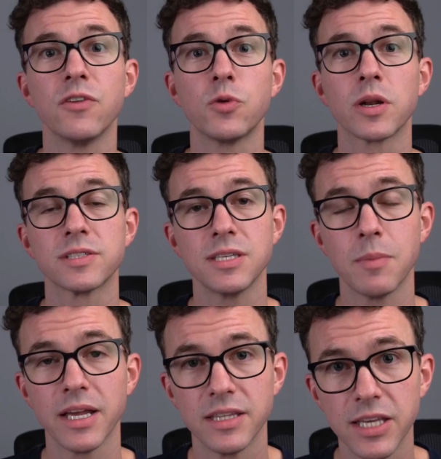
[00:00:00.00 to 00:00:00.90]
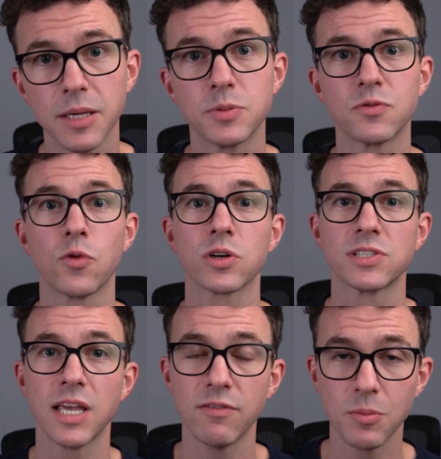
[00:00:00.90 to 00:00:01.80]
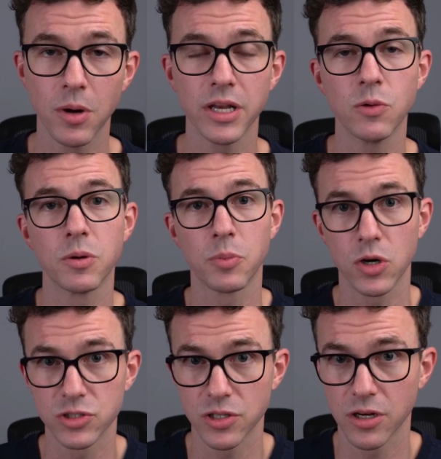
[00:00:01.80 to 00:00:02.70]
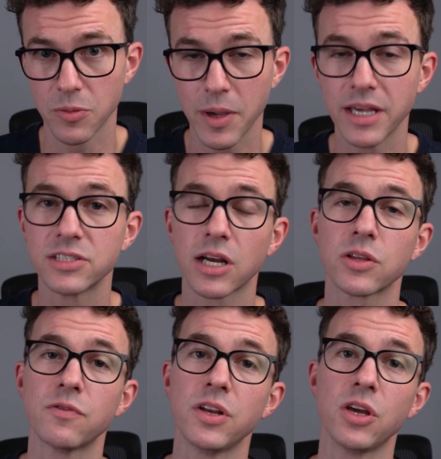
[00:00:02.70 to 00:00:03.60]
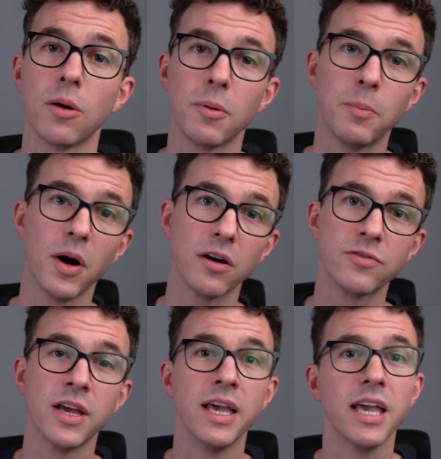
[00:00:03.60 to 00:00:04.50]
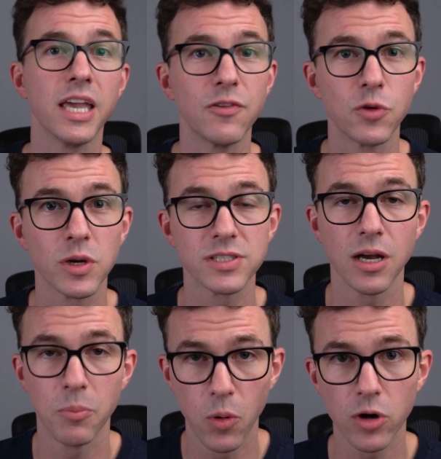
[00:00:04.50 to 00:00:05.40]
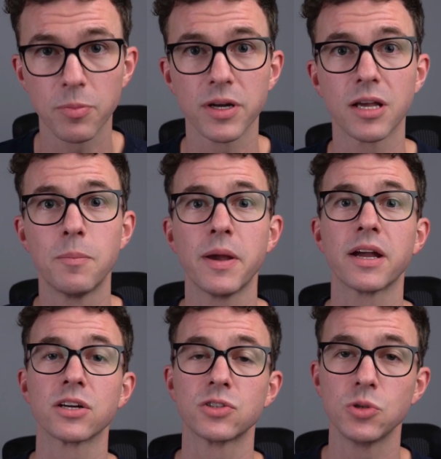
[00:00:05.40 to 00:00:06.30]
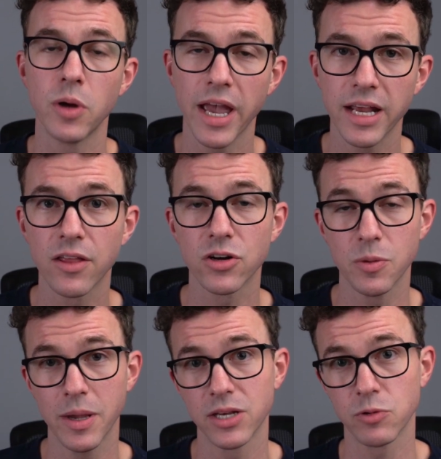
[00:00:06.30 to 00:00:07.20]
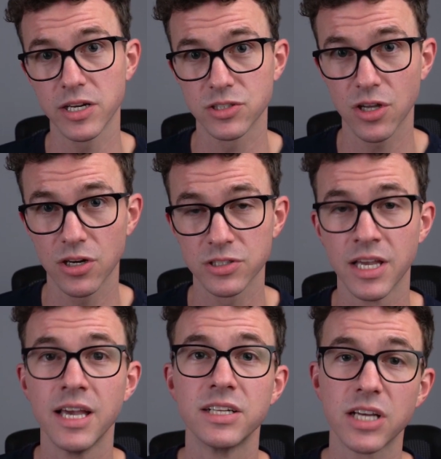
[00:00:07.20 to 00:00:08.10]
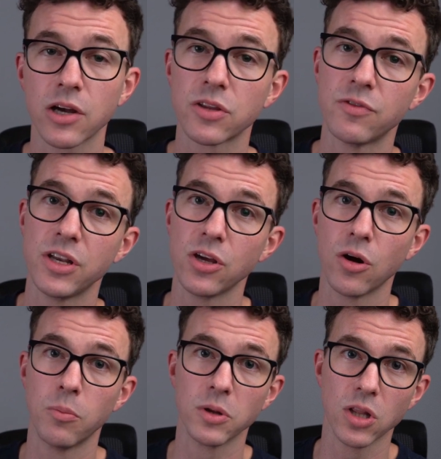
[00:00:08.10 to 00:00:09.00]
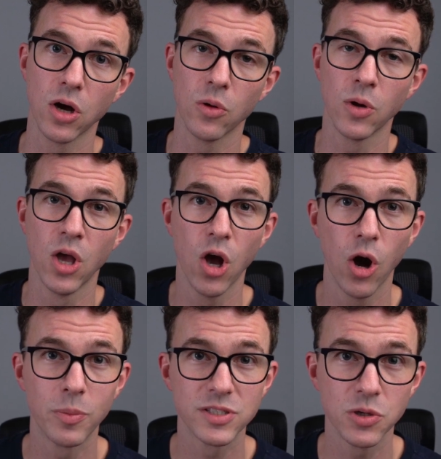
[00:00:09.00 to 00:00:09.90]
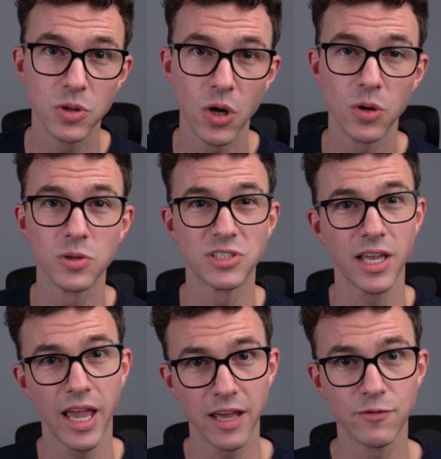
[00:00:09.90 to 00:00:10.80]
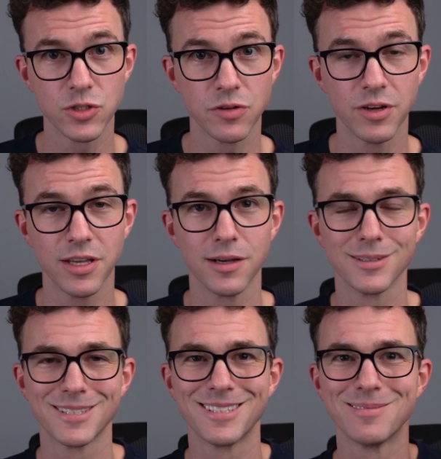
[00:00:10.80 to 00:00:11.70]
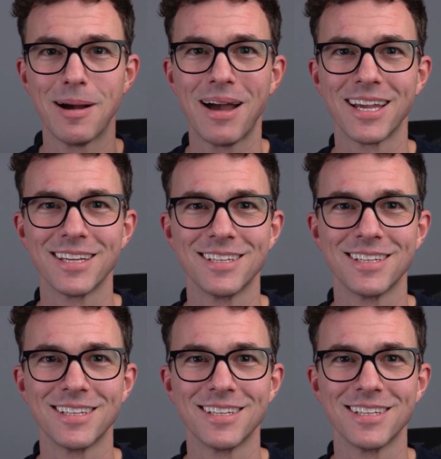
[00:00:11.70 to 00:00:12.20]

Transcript: If you want to see my tips for saving money when purchasing a domain, check out the video above. If you want to see how Porkbun compares to eight other domain registrars, check out the video below. Hope to see you in those and future videos. Bye bye.